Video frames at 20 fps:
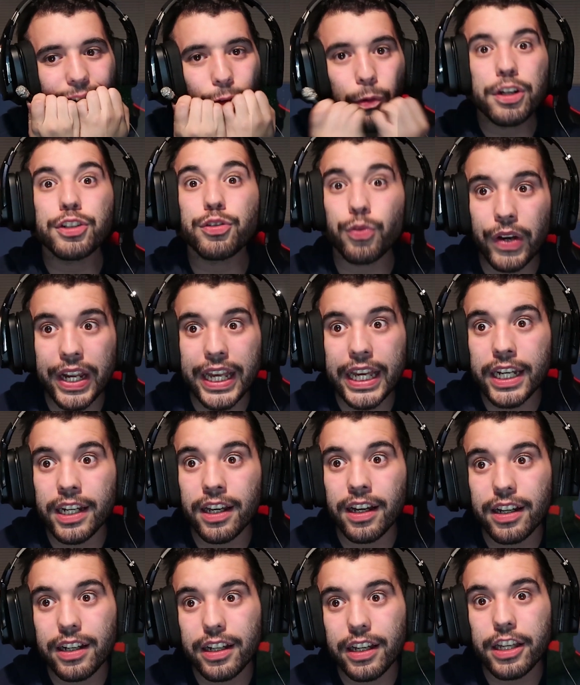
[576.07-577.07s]
Where's
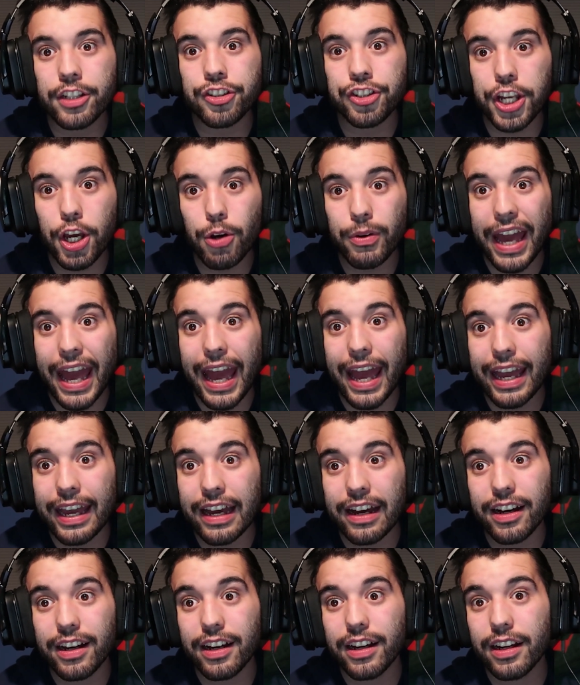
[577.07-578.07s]
Rin? Is she okay?